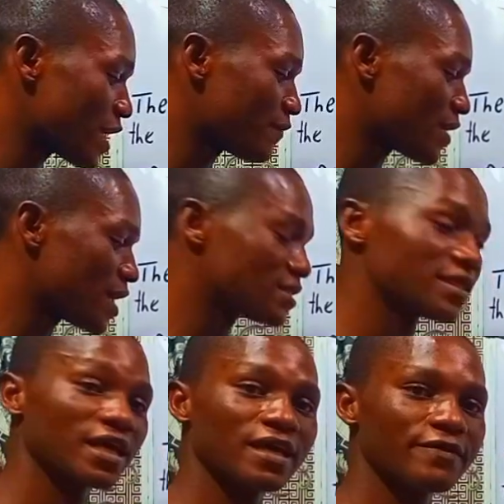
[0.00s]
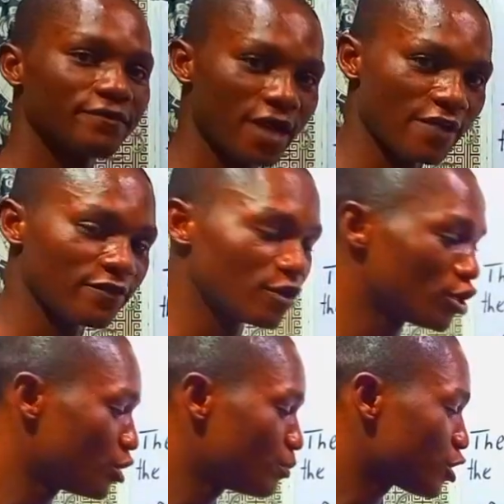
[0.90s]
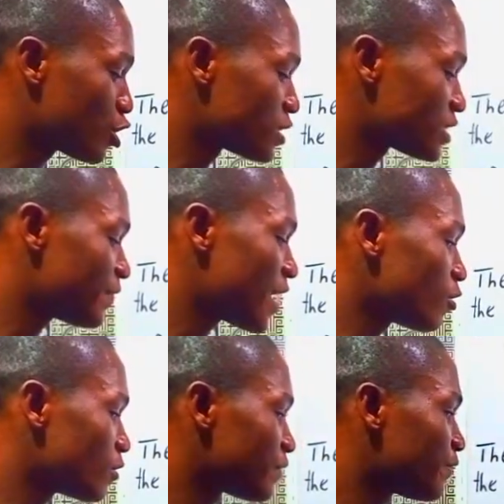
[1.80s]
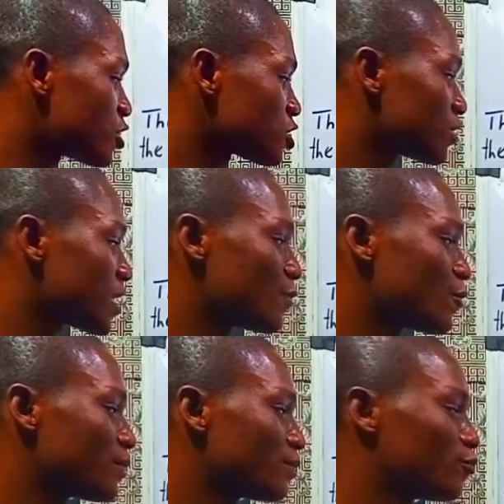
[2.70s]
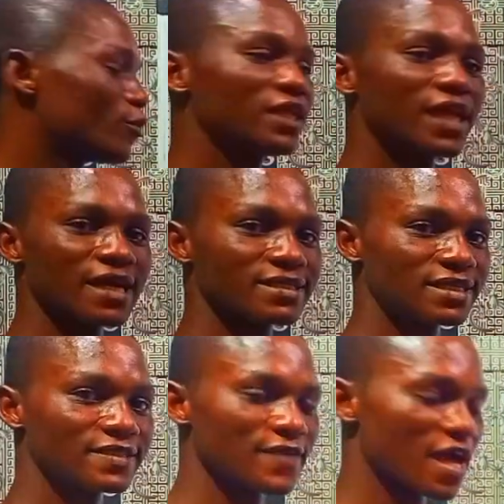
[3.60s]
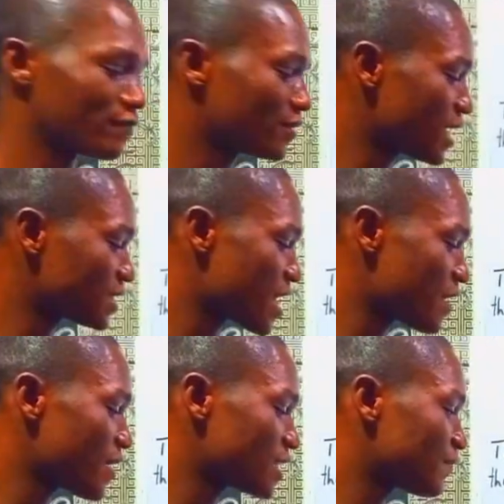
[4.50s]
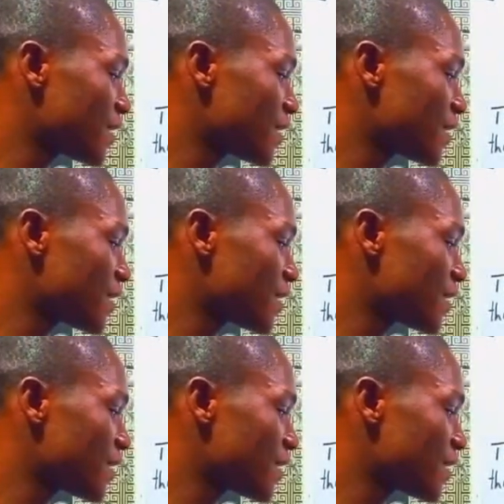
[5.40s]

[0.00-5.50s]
f at 5. Because the value of the function when x is 5, that's f at